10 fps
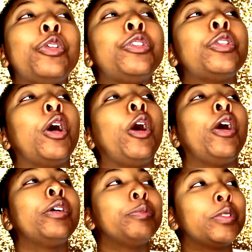
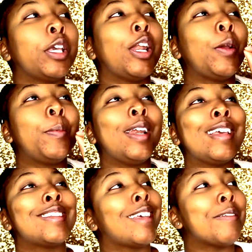So, can I
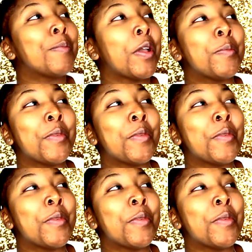please save my